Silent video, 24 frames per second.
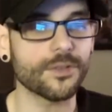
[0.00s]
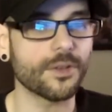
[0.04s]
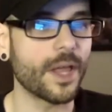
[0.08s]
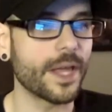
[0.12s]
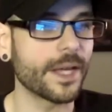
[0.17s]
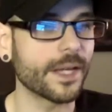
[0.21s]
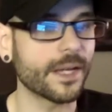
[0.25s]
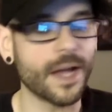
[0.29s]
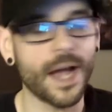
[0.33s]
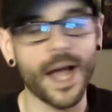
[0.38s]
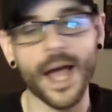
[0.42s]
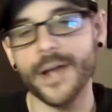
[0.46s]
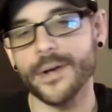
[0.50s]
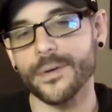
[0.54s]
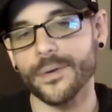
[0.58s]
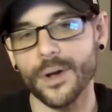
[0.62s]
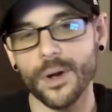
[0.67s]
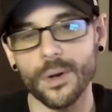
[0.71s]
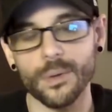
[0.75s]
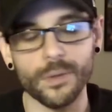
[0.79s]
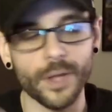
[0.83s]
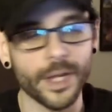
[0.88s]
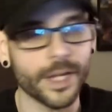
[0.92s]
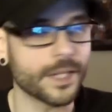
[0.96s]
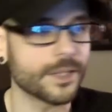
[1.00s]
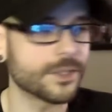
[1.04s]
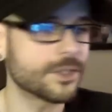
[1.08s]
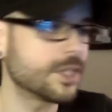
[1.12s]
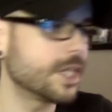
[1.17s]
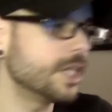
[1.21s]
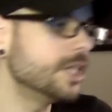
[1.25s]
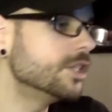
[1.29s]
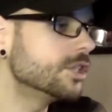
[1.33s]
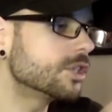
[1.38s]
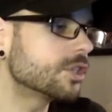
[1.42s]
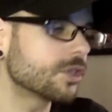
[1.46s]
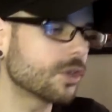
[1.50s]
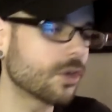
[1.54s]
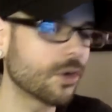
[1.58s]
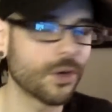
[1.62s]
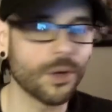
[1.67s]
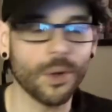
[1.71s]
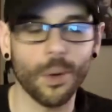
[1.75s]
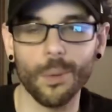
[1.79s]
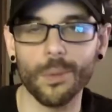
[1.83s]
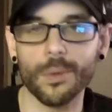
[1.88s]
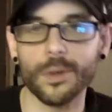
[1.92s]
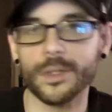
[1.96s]
like, I don't know, like a
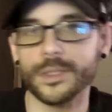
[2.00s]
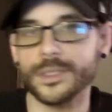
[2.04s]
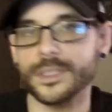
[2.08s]
t-shirt or a